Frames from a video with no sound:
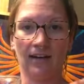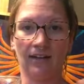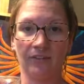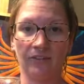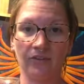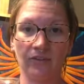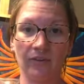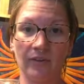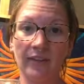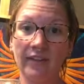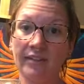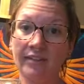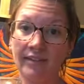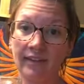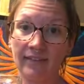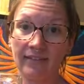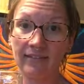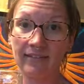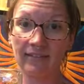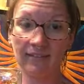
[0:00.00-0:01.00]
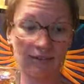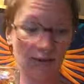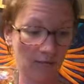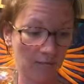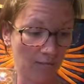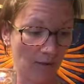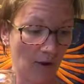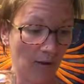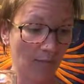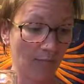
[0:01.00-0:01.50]
So in this case, it's
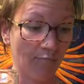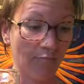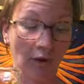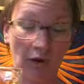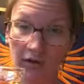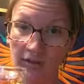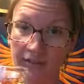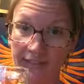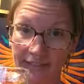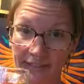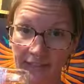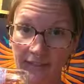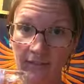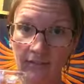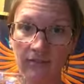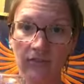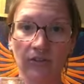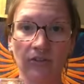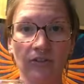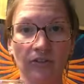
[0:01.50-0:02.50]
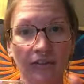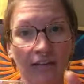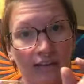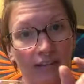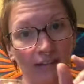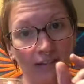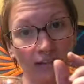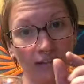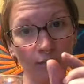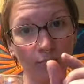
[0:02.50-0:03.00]
a barley. So you
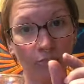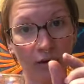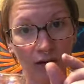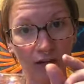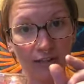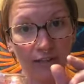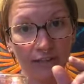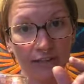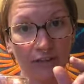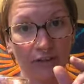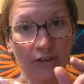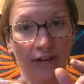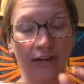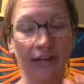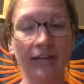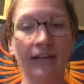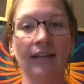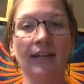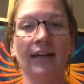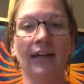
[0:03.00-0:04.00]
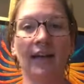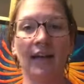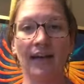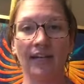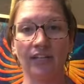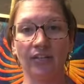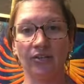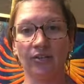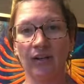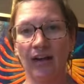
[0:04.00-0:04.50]
get little barley grain,
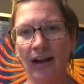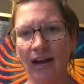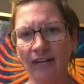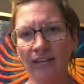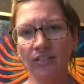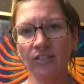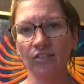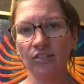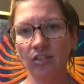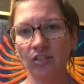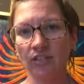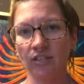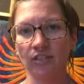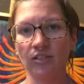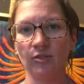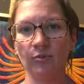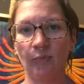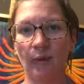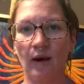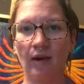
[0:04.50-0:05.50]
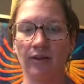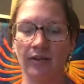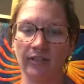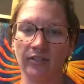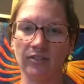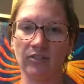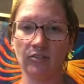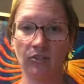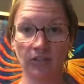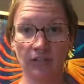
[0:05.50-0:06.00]
and you kind of start to sprout
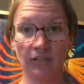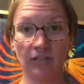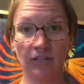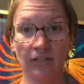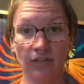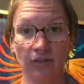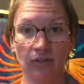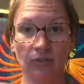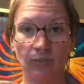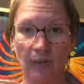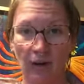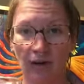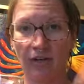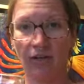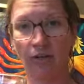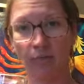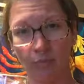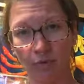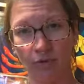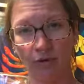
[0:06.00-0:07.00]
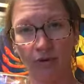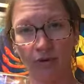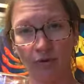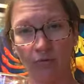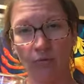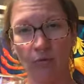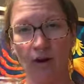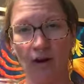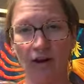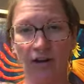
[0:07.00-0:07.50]
it. So just like you sprout it, you put it
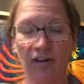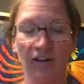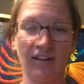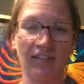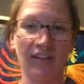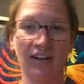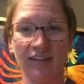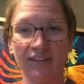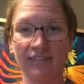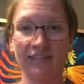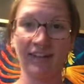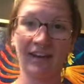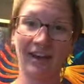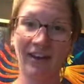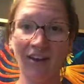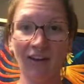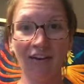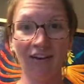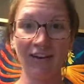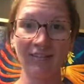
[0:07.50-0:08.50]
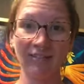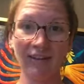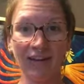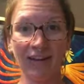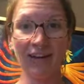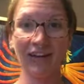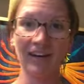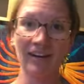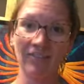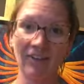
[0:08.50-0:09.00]
in water, and then it's like, oh, we're
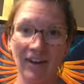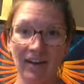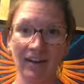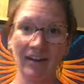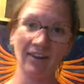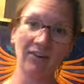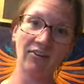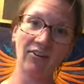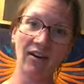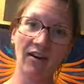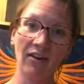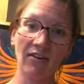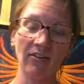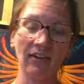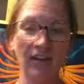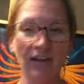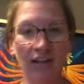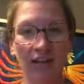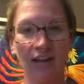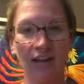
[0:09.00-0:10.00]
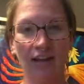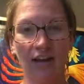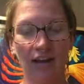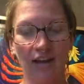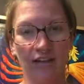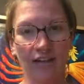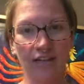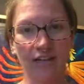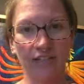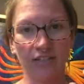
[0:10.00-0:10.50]
getting ready to grow.
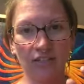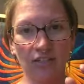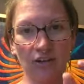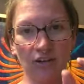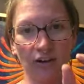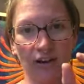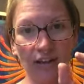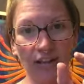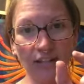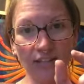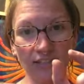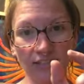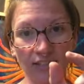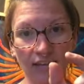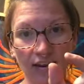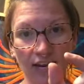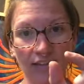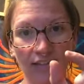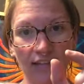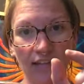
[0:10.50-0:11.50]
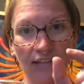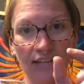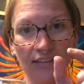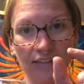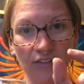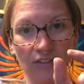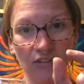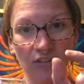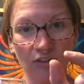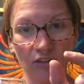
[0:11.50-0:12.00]
And so inside that
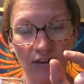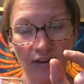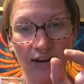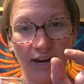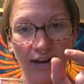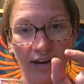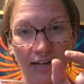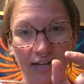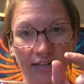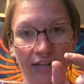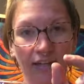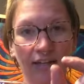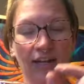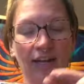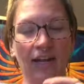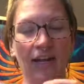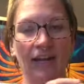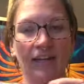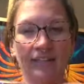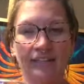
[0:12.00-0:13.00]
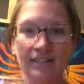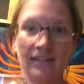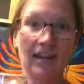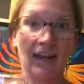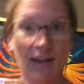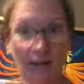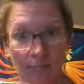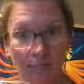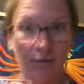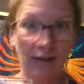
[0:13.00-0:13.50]
little grain, it's
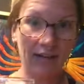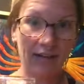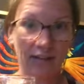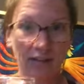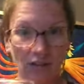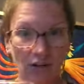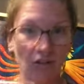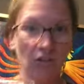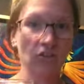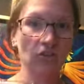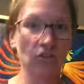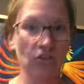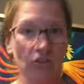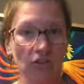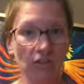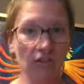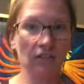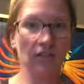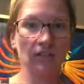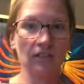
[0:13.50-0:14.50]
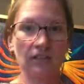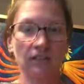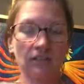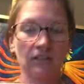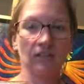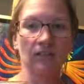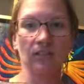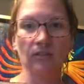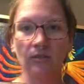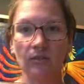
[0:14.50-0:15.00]
like making all the sugars
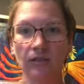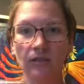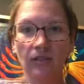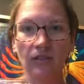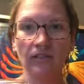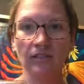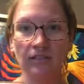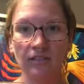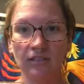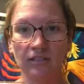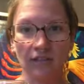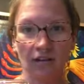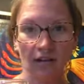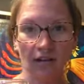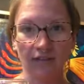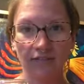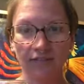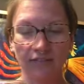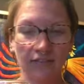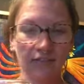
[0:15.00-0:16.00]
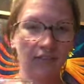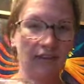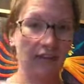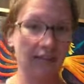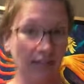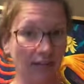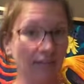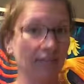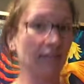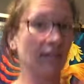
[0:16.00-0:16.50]
and doing all the stuff to
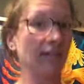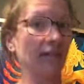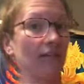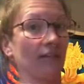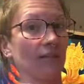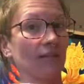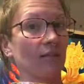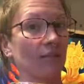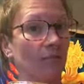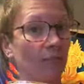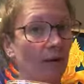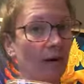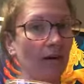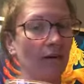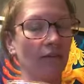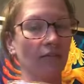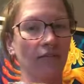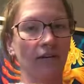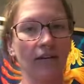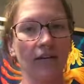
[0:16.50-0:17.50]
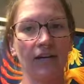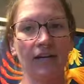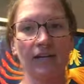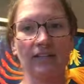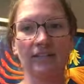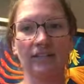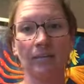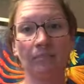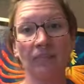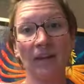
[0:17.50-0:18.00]
like get ready to sprout, right?
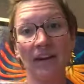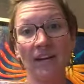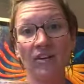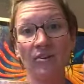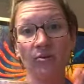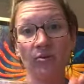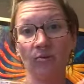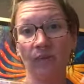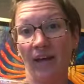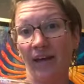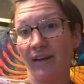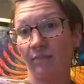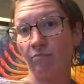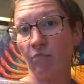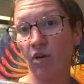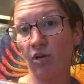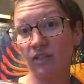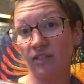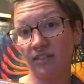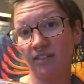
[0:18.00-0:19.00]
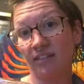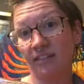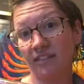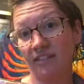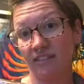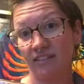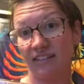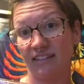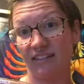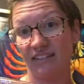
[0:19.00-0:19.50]
Except then you like
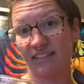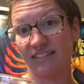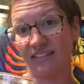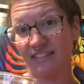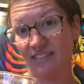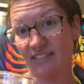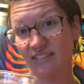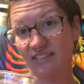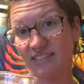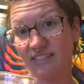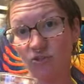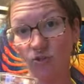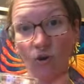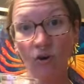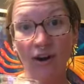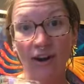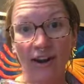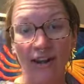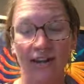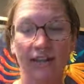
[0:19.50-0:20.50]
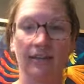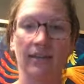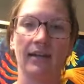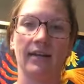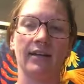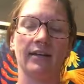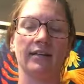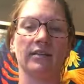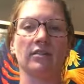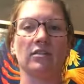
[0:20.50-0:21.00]
mercilessly destroy it.
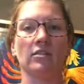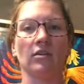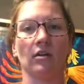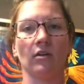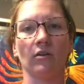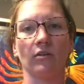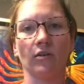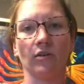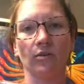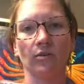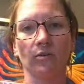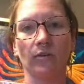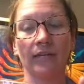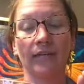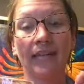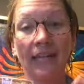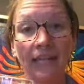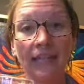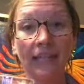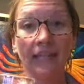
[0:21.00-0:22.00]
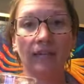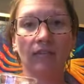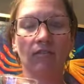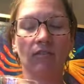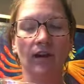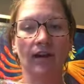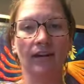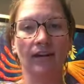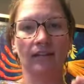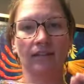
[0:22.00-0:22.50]
And so you kill it
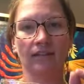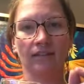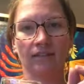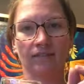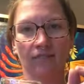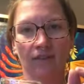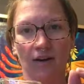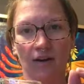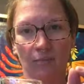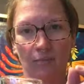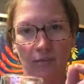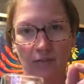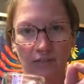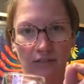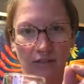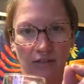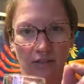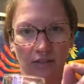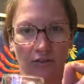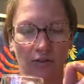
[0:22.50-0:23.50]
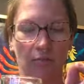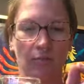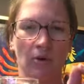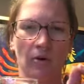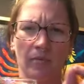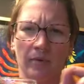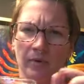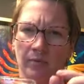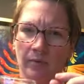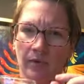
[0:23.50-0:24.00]
right at this very particular
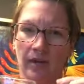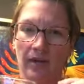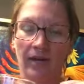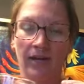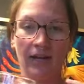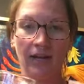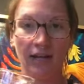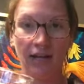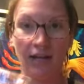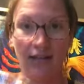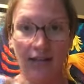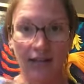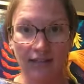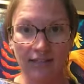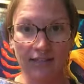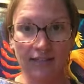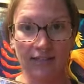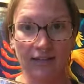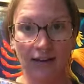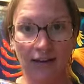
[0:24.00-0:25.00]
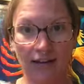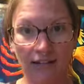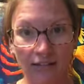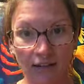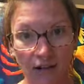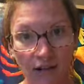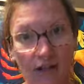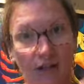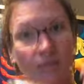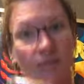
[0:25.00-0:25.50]
moment where it's like
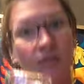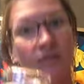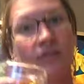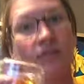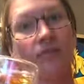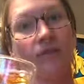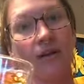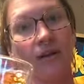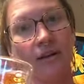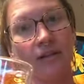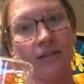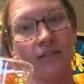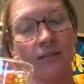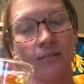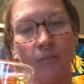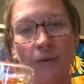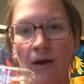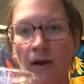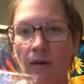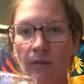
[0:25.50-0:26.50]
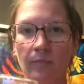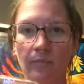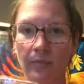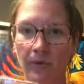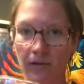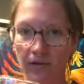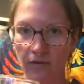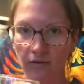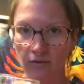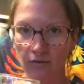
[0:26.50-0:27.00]
almost ready to sprout,
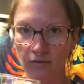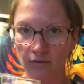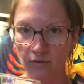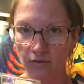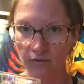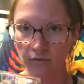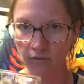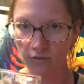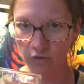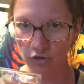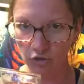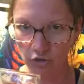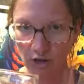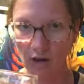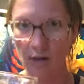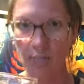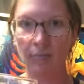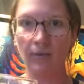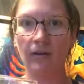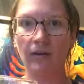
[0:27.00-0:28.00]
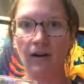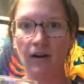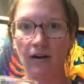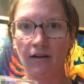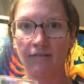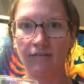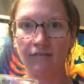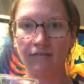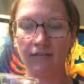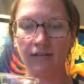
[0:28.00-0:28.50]
but you chop it
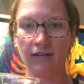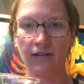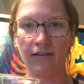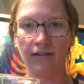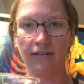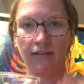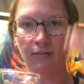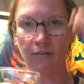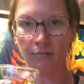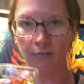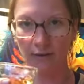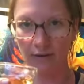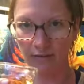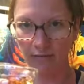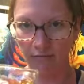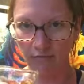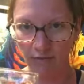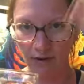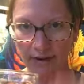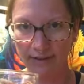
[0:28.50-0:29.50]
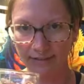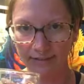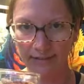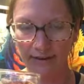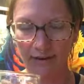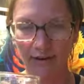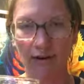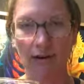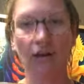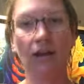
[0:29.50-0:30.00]
off at the bit right
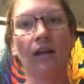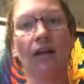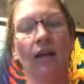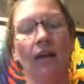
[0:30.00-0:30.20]
there.